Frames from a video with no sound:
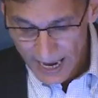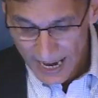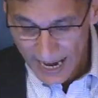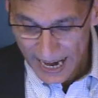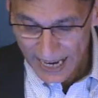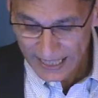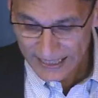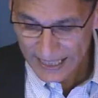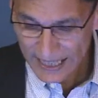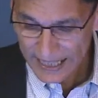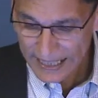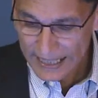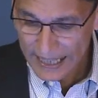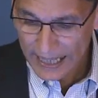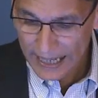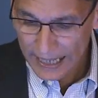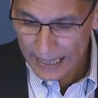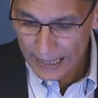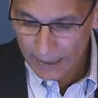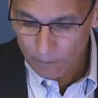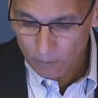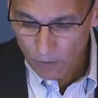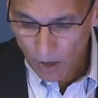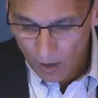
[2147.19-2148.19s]
And then
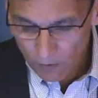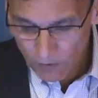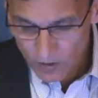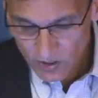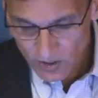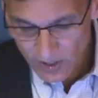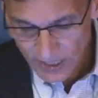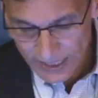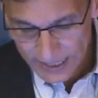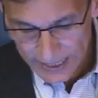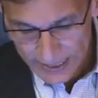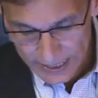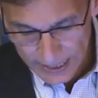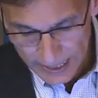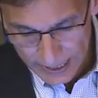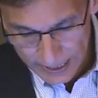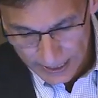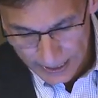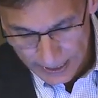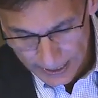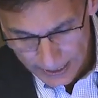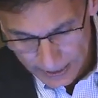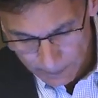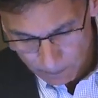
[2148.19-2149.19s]
um, obviously,
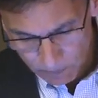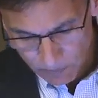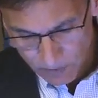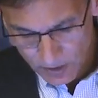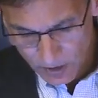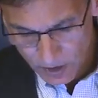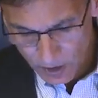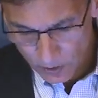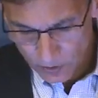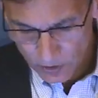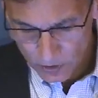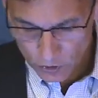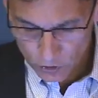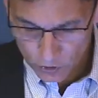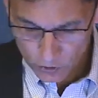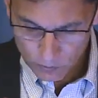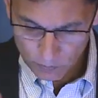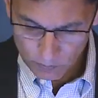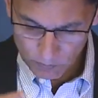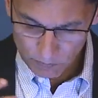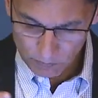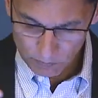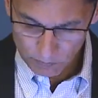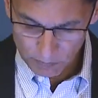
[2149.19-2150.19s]
uh, you know, this,
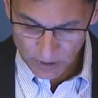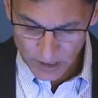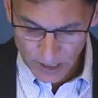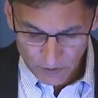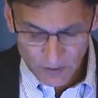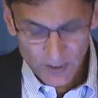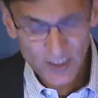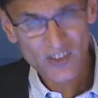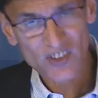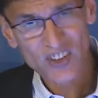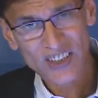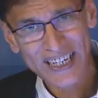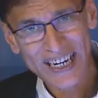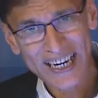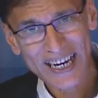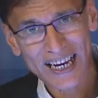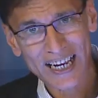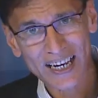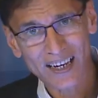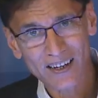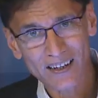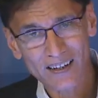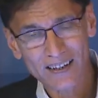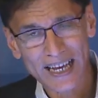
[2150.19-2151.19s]
given the
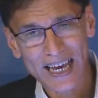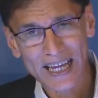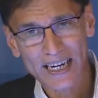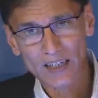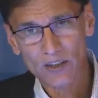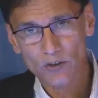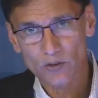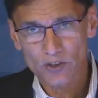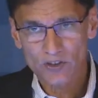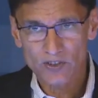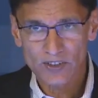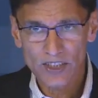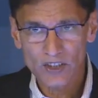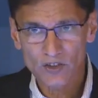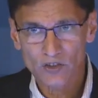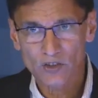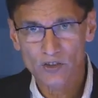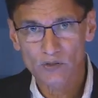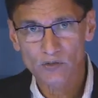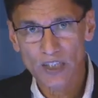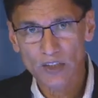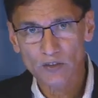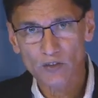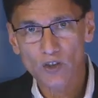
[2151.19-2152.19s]
scale
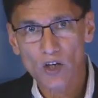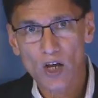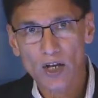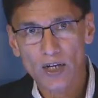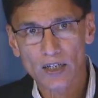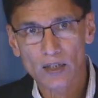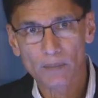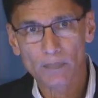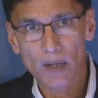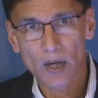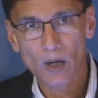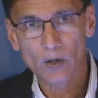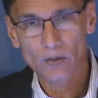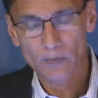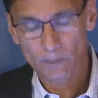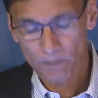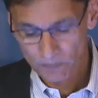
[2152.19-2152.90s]
characteristics that you're talking about,